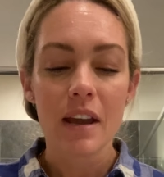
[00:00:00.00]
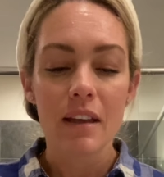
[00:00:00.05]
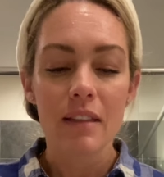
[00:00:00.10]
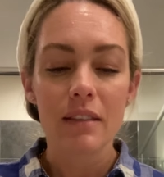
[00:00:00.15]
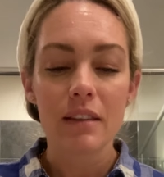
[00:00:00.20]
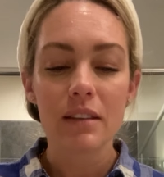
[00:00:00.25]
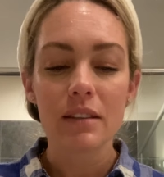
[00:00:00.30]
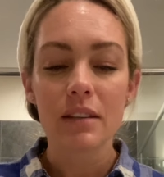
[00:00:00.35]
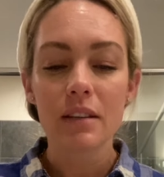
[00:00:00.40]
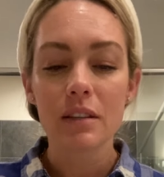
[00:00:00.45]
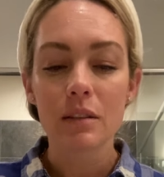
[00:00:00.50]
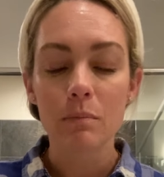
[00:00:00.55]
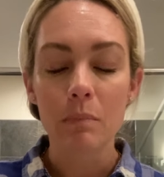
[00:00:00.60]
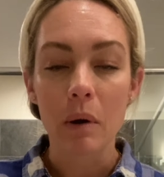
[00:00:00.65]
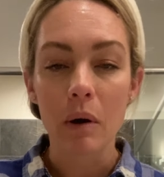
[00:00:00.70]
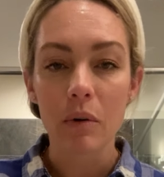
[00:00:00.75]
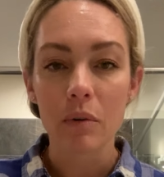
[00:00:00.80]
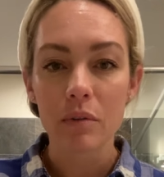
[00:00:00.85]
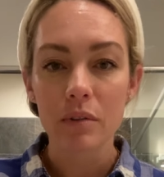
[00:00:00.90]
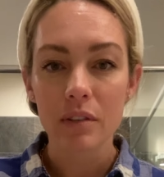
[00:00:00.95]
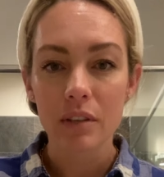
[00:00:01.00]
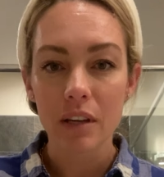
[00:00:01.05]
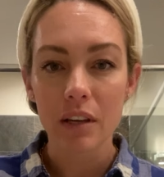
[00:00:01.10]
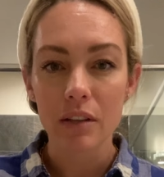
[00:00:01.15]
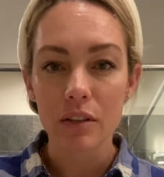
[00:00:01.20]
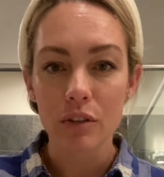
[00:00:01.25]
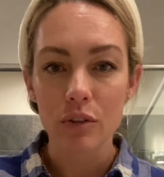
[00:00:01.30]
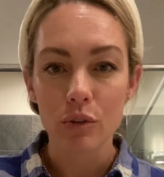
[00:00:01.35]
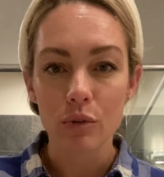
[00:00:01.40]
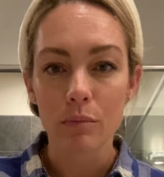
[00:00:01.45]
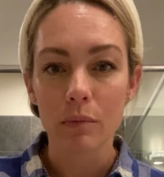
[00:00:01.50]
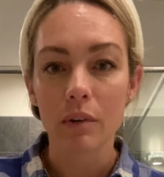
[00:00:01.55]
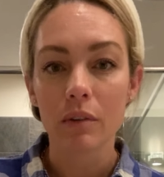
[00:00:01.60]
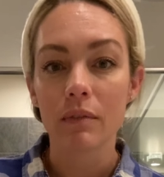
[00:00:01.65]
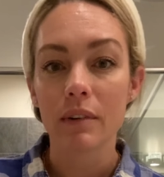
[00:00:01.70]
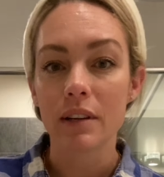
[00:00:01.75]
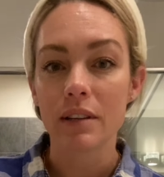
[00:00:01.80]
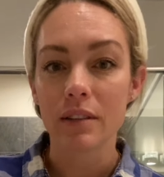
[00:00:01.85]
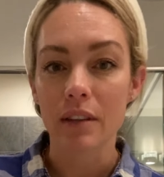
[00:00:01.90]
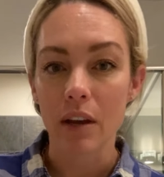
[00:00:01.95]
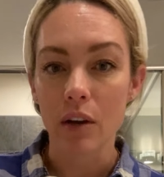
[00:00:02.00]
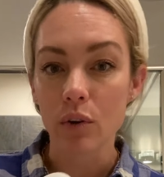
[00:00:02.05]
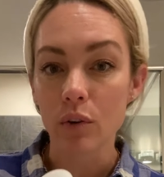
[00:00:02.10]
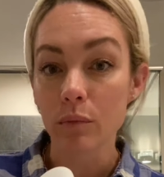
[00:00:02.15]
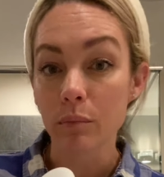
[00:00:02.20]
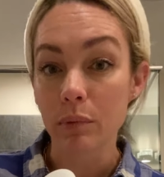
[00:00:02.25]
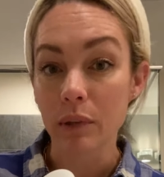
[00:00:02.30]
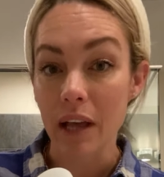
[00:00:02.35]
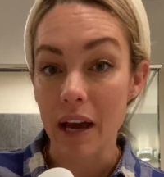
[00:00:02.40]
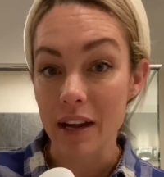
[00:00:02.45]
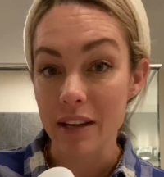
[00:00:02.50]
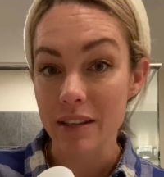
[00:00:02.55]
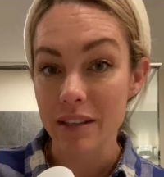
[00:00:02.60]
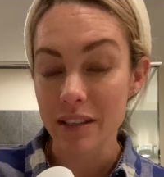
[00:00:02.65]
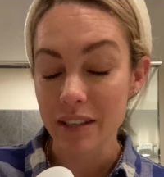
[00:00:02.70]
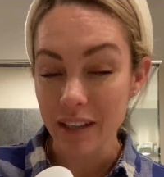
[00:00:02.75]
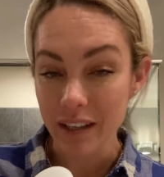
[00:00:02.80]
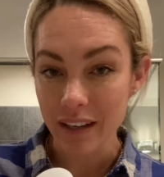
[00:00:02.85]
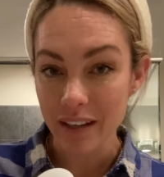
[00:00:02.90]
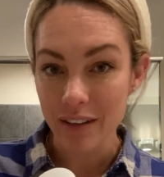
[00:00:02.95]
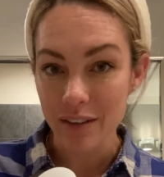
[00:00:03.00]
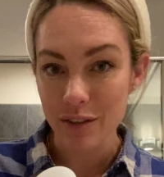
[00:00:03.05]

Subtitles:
This is post-consumer recycled plastic.